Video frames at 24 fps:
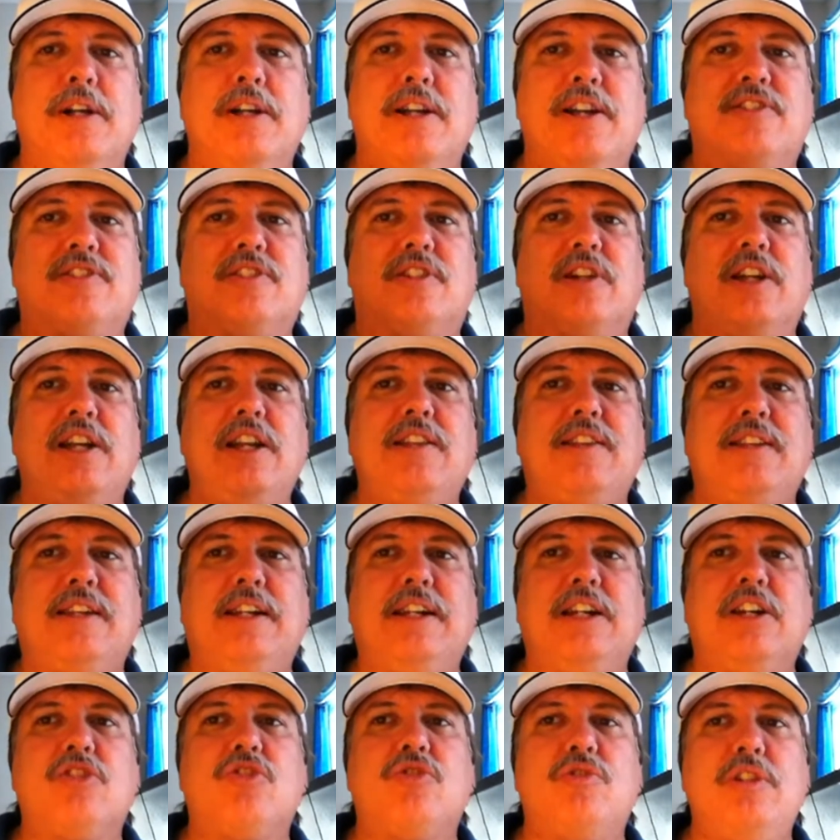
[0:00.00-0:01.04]
Is there
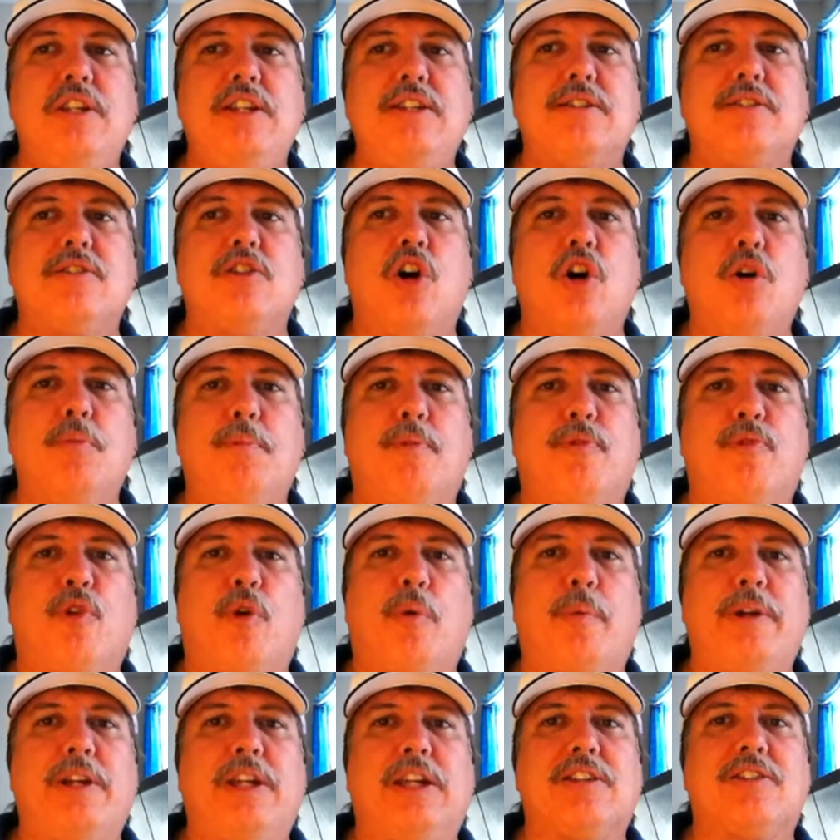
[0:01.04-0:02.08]
anything else you need to know
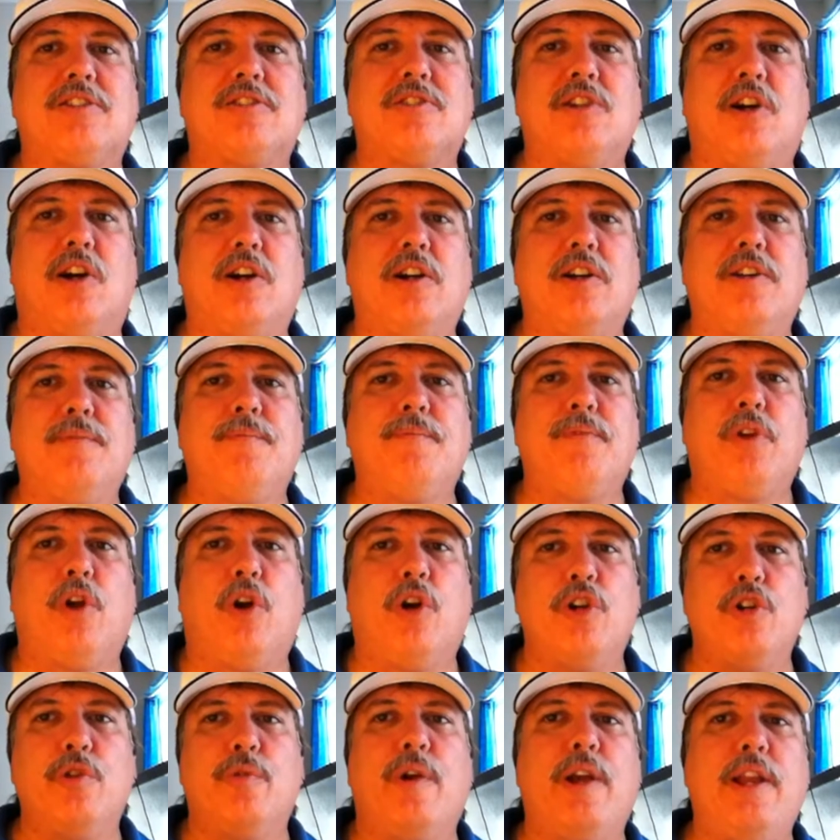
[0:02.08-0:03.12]
before we get started,
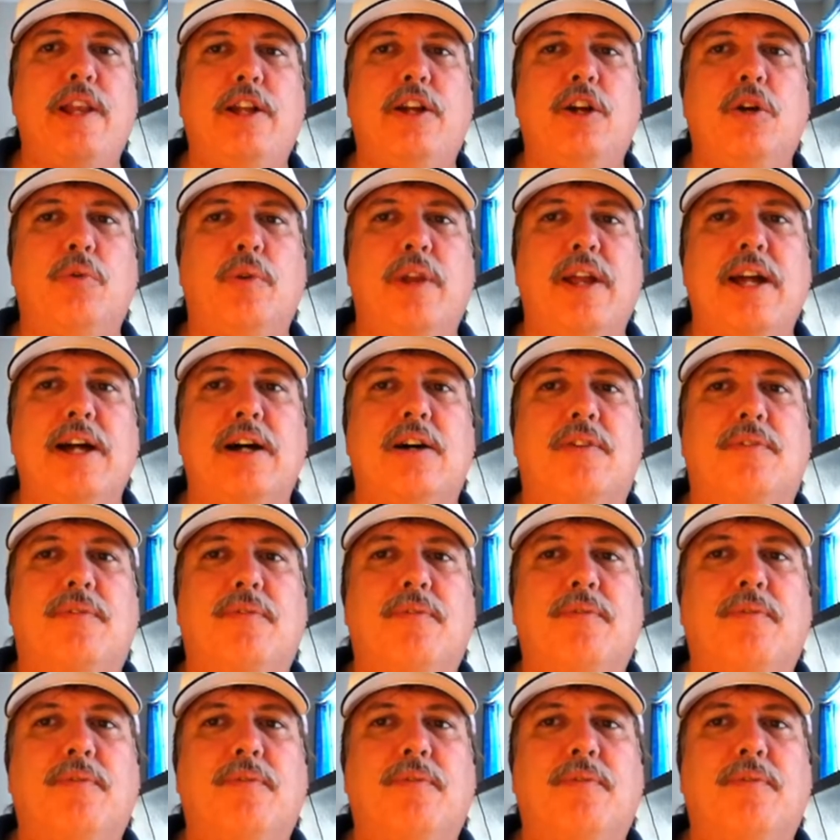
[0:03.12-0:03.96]
or are you ready to go now?